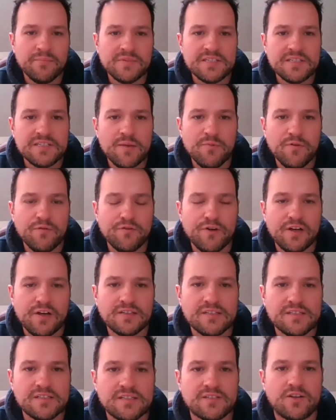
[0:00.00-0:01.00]
Some of
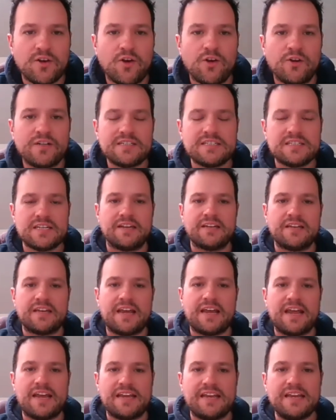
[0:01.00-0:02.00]
us on a
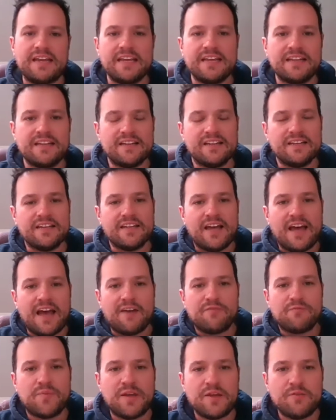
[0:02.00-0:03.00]
Sunday
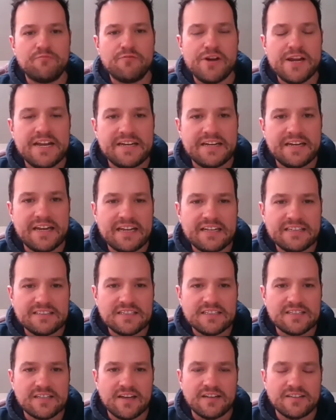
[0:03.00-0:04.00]
have been reading and
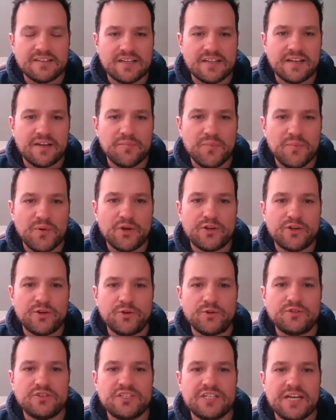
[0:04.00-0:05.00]
discussing a book
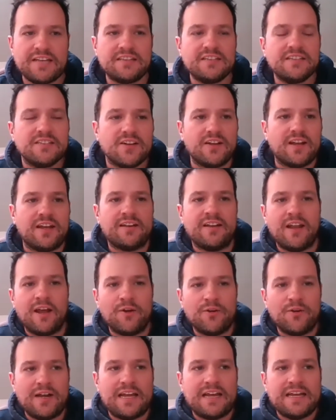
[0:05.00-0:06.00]
called Gentle and
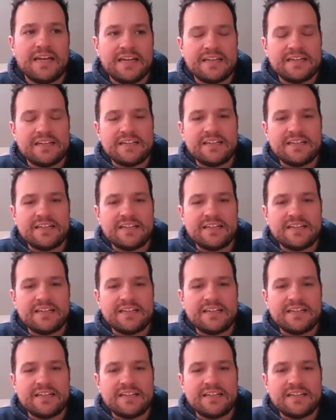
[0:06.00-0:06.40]
Lowly,